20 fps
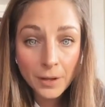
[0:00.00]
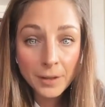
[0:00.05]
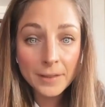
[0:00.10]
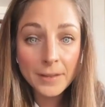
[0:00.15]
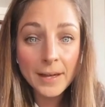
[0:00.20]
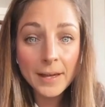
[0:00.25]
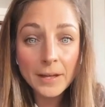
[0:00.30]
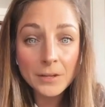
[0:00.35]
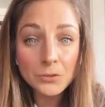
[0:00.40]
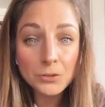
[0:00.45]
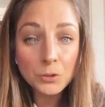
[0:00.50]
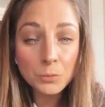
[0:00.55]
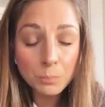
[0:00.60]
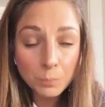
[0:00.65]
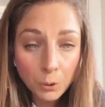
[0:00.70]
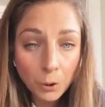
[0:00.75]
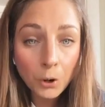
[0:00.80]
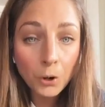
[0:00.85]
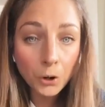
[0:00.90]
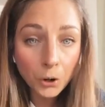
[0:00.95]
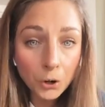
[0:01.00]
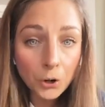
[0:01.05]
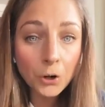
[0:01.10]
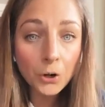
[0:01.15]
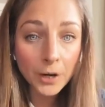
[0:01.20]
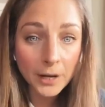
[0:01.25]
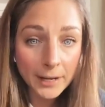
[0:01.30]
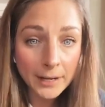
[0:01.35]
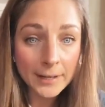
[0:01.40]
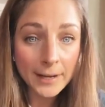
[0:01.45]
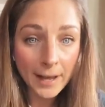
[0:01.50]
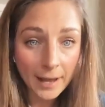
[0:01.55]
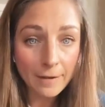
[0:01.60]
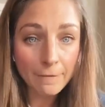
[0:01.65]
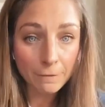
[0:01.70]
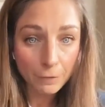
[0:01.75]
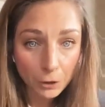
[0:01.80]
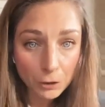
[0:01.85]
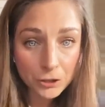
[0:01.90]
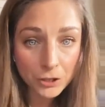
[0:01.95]
they had to put her in a
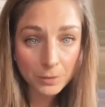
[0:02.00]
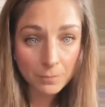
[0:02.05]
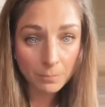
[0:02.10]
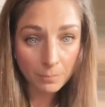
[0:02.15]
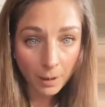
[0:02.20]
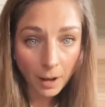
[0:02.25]
virgin